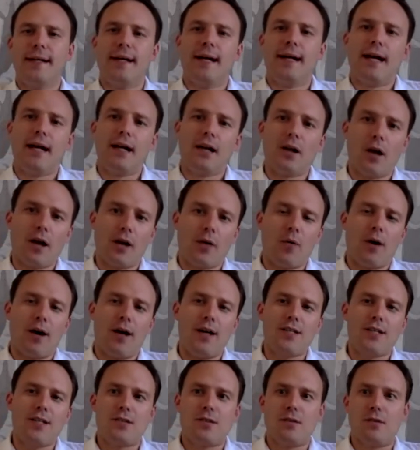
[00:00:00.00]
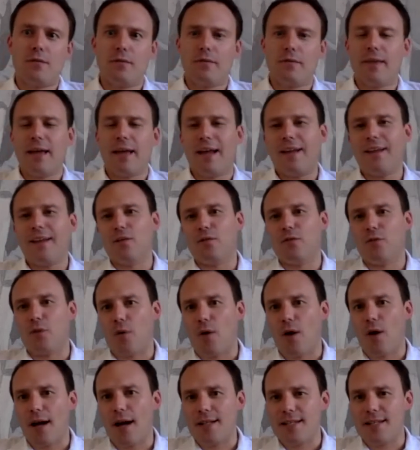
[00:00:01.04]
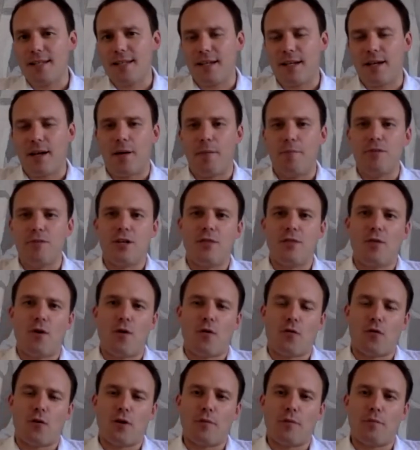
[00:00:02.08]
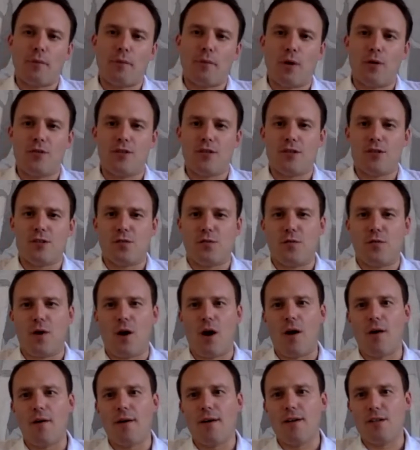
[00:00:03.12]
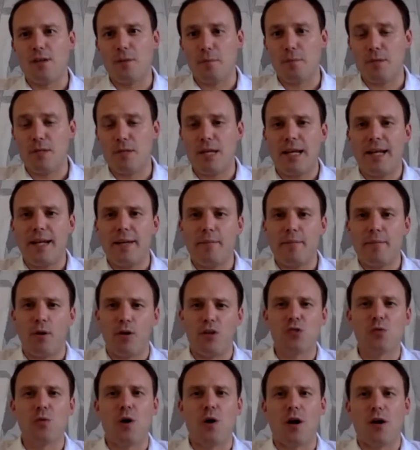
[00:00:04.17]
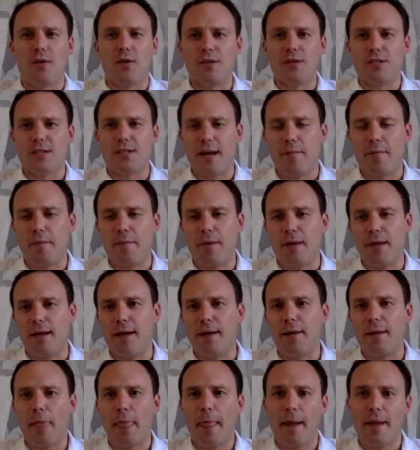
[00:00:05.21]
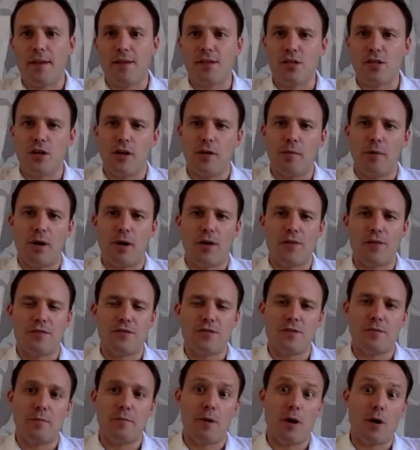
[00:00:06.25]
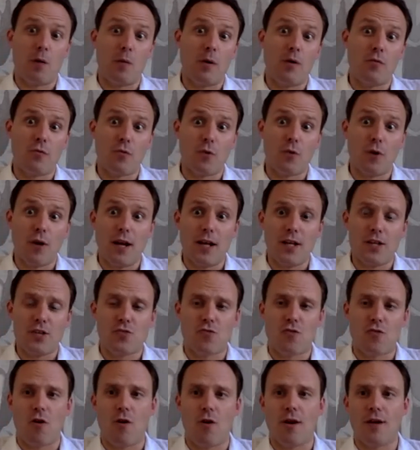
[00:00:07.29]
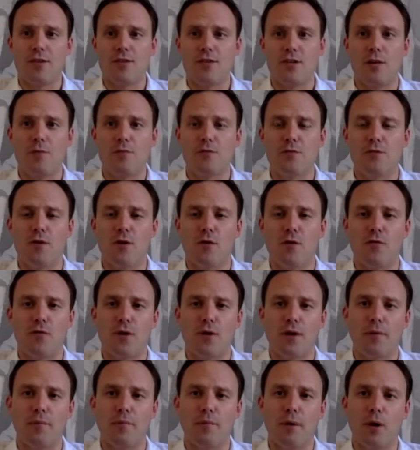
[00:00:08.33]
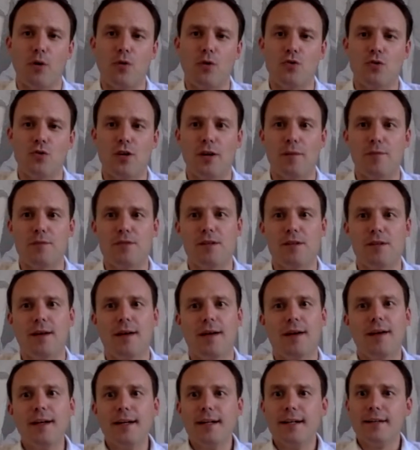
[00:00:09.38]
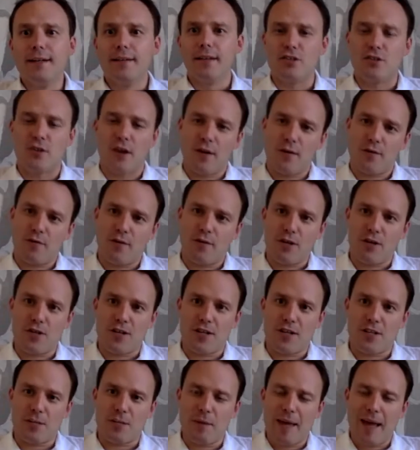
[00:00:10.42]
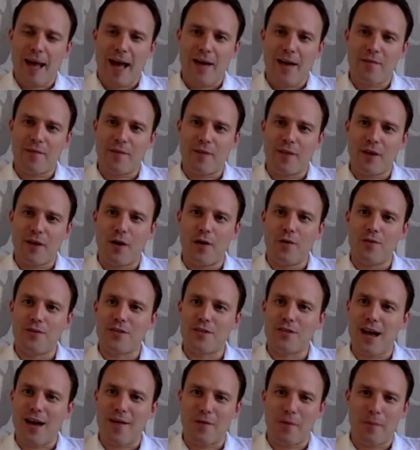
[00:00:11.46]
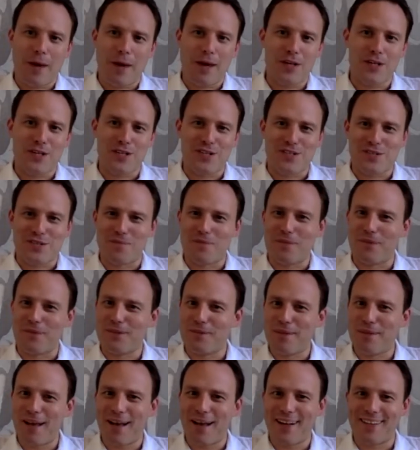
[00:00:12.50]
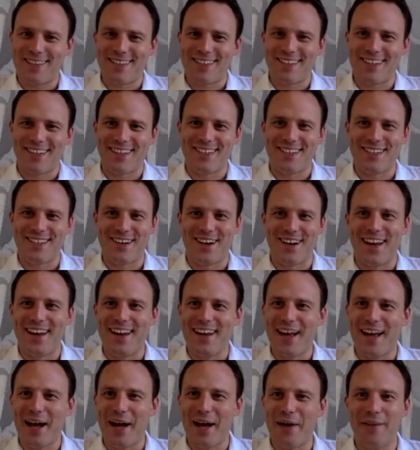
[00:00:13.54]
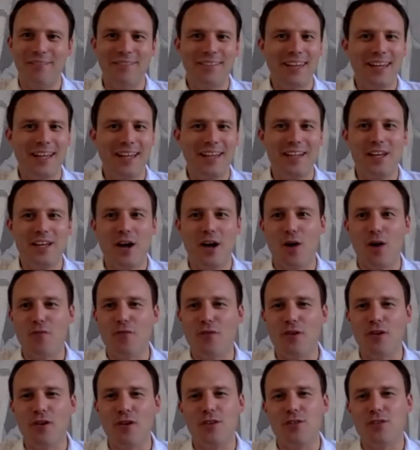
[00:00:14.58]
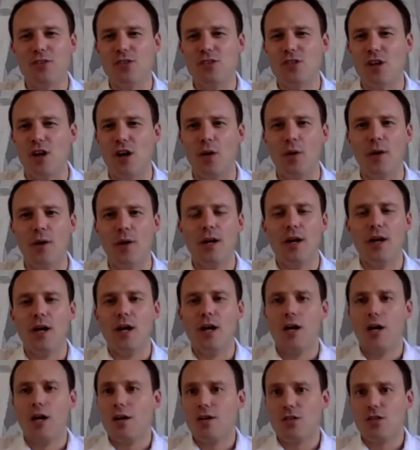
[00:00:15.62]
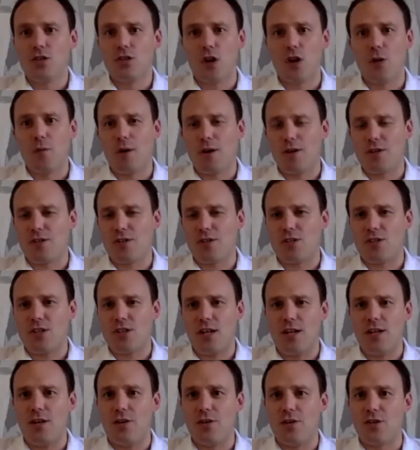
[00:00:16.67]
And likewise, that little variety that comes in of offering boating safaris, particularly Botswana and Zambia and certain parts of Zimbabwe, really strong in terms of offering boat trips. There's great fishing to be had for those that have the patience and want to be out in the sunshine in the afternoon. So much to see and do.